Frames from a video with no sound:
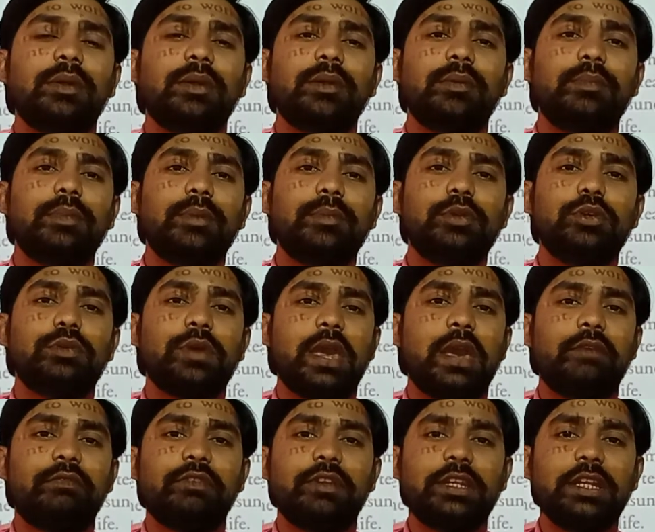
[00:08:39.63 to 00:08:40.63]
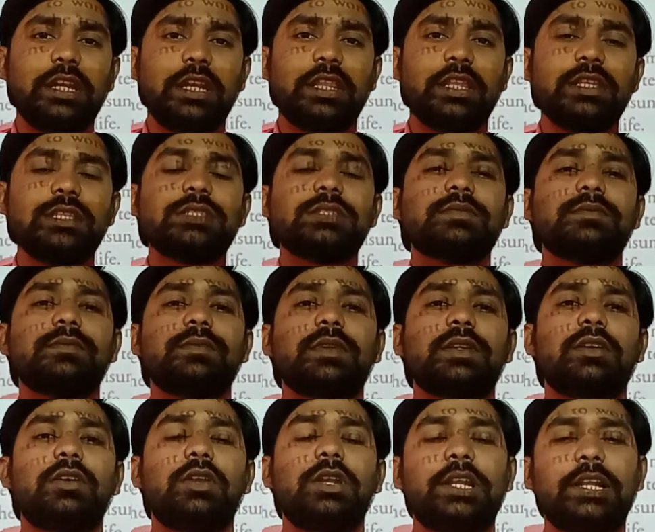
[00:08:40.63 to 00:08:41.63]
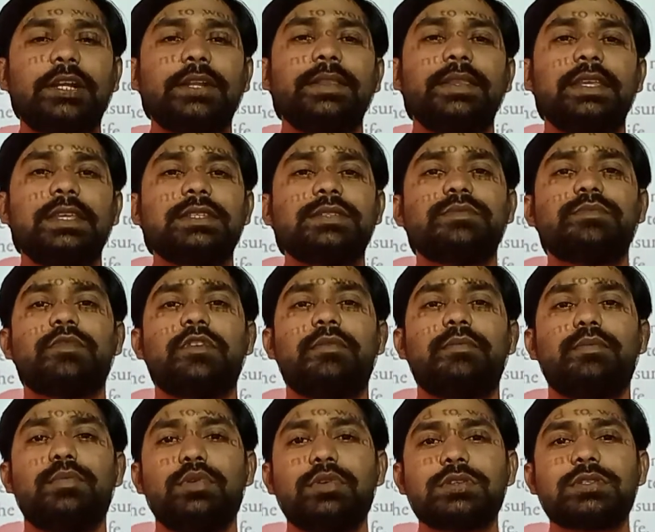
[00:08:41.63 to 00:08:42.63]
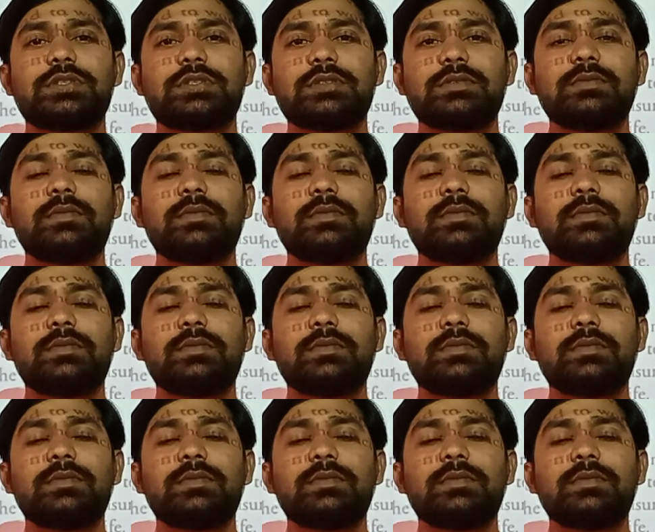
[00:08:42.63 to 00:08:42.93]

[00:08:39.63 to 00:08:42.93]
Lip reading: Maybe you have read this, learn this from books.